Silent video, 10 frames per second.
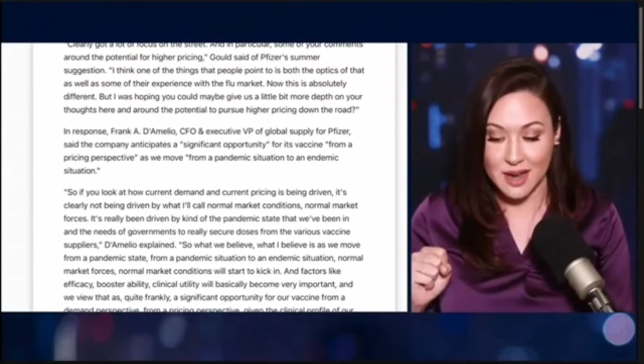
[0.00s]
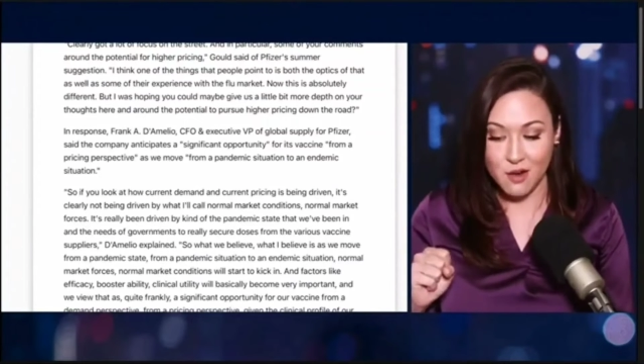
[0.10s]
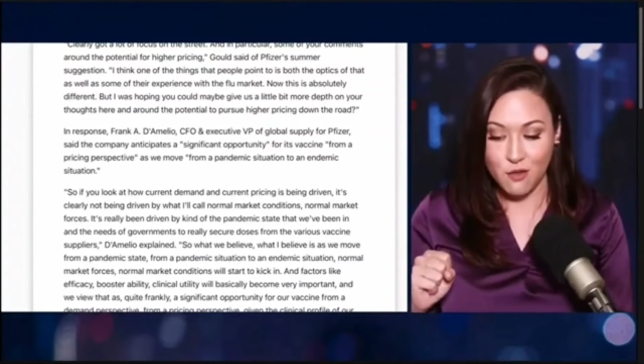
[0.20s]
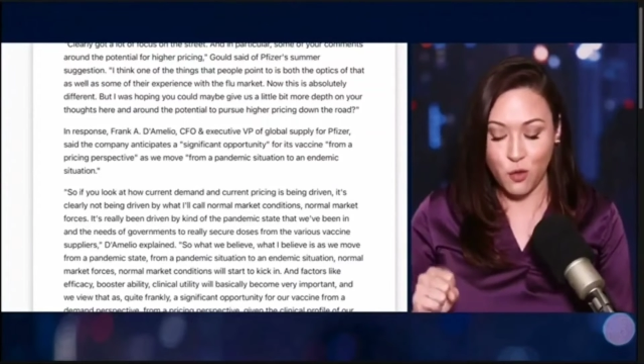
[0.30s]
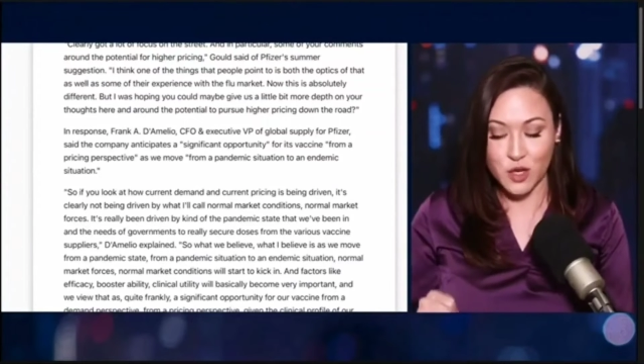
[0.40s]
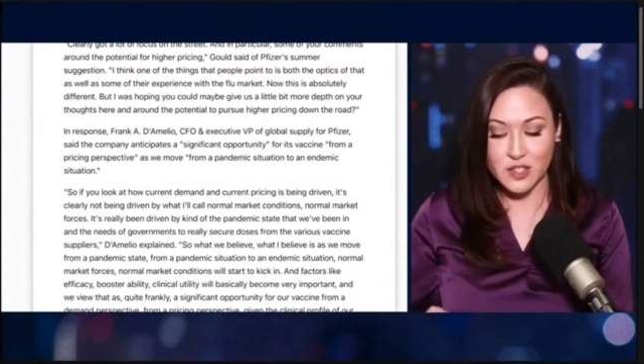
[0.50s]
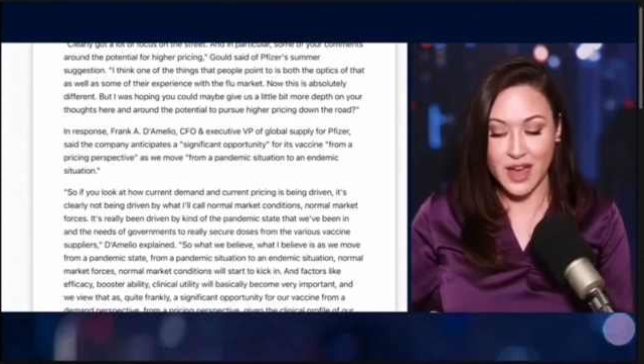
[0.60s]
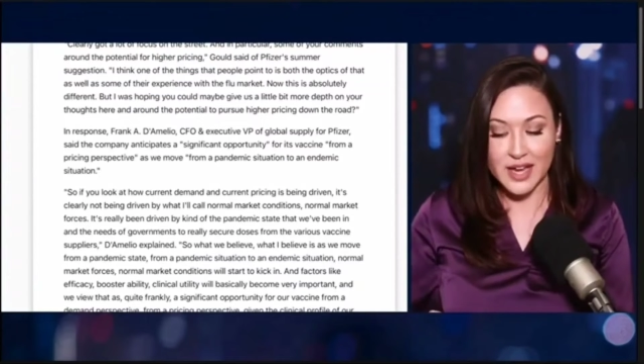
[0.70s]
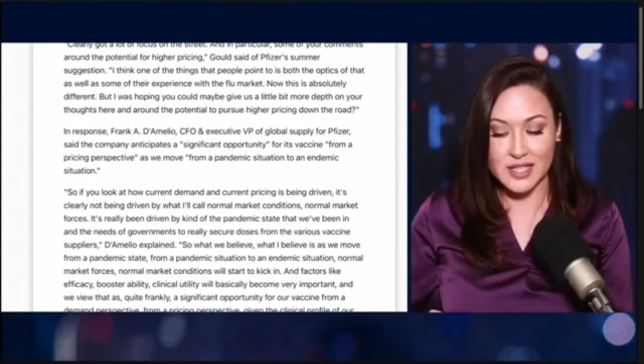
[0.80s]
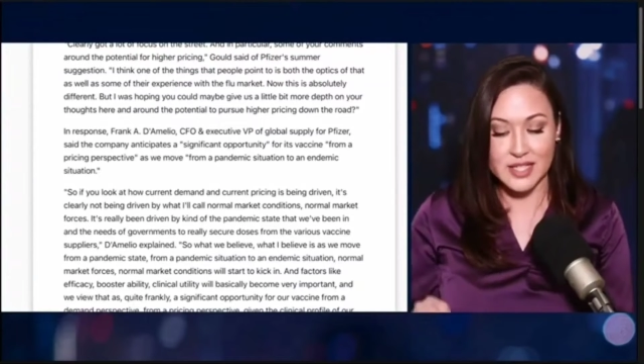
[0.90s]
for its
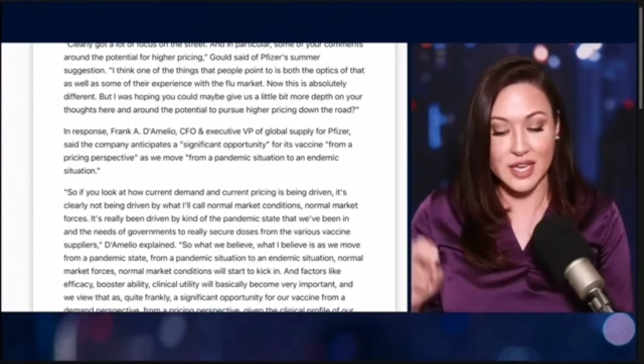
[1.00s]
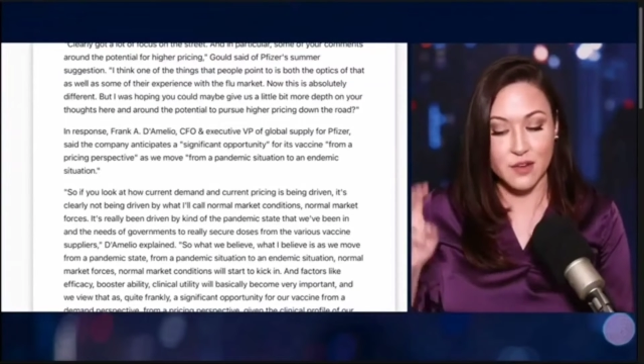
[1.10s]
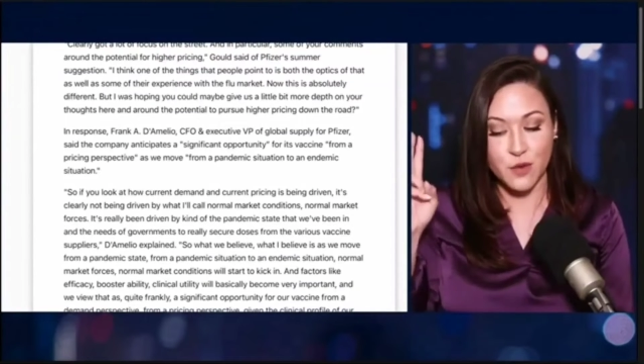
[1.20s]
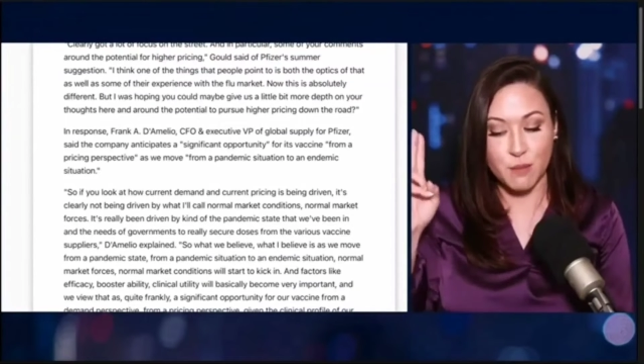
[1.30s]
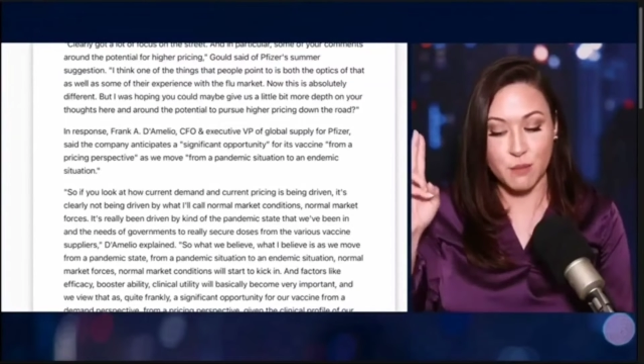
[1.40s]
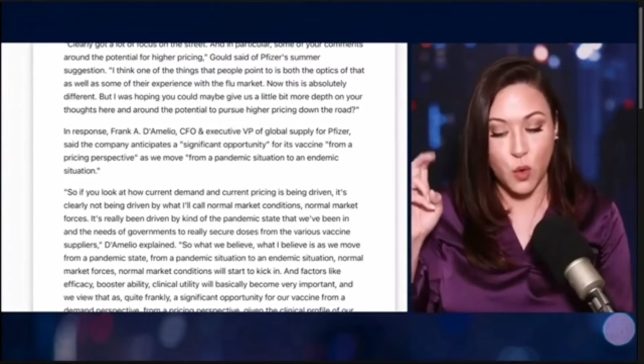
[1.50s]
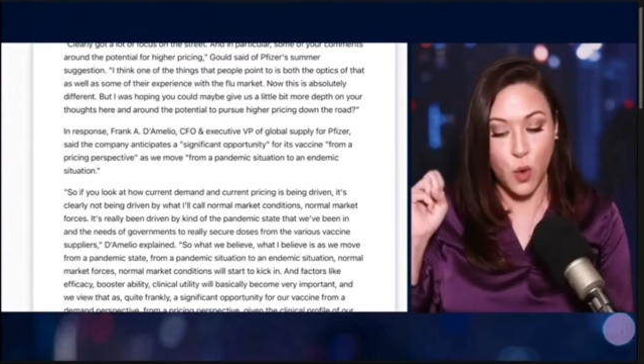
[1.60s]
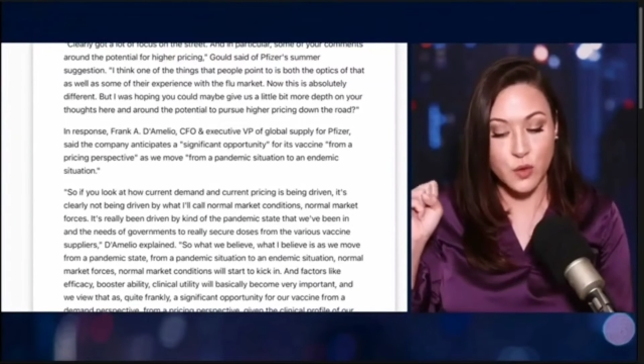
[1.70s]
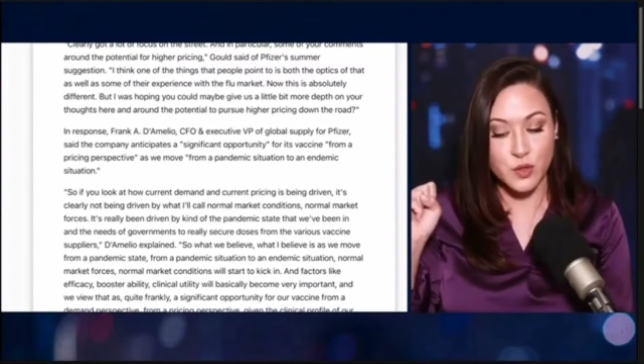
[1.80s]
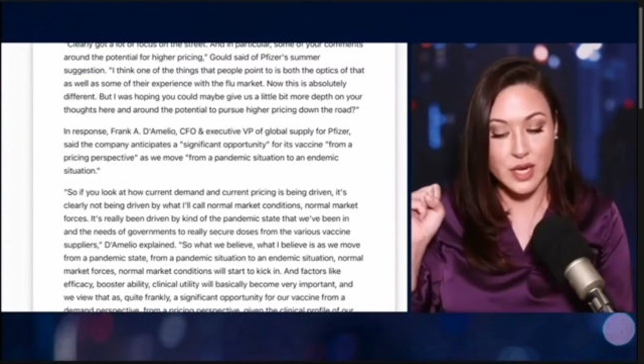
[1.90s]
vaccine from,
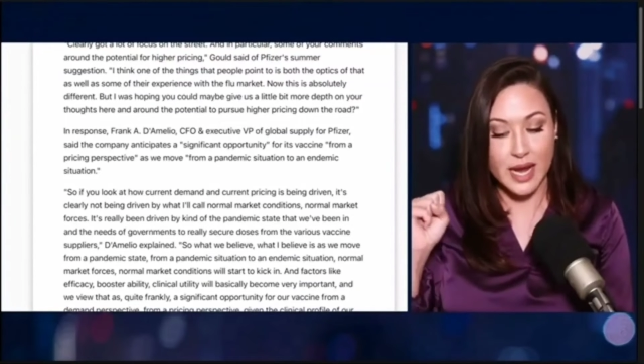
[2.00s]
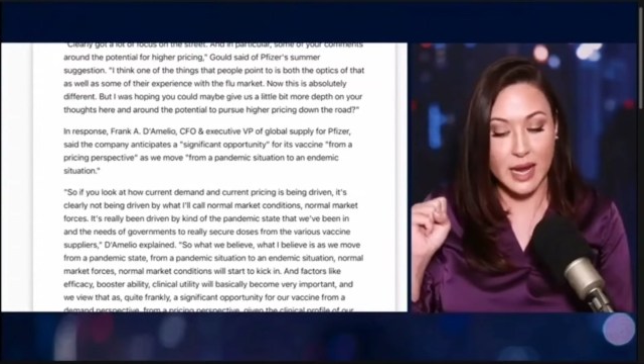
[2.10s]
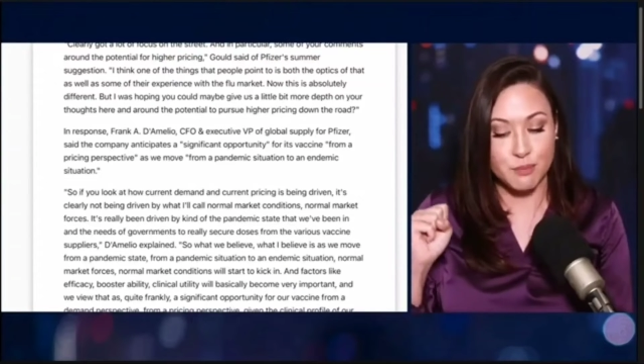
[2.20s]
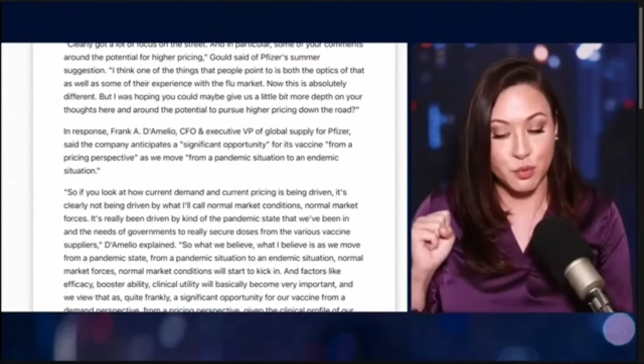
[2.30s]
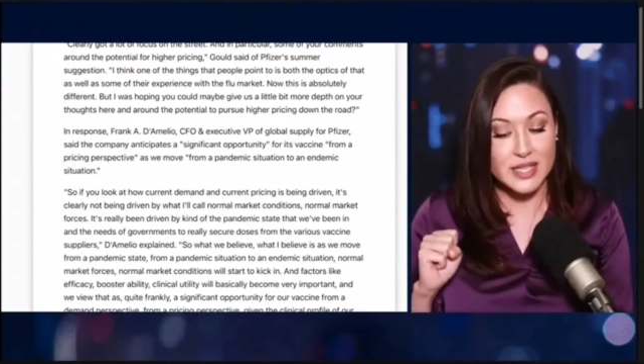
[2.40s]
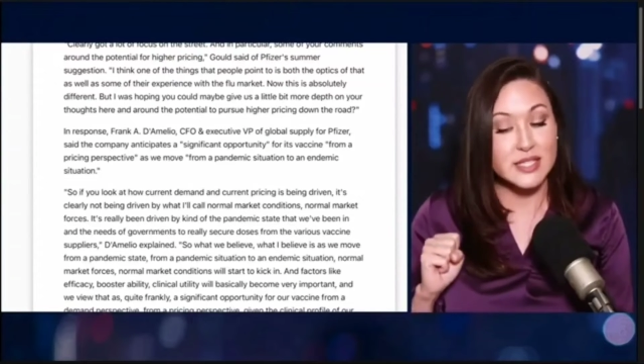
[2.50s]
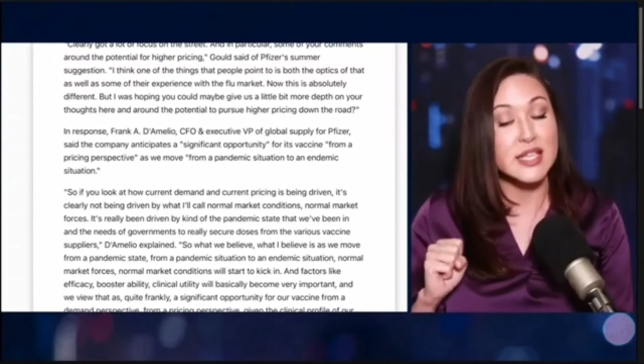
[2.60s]
quote, a pricing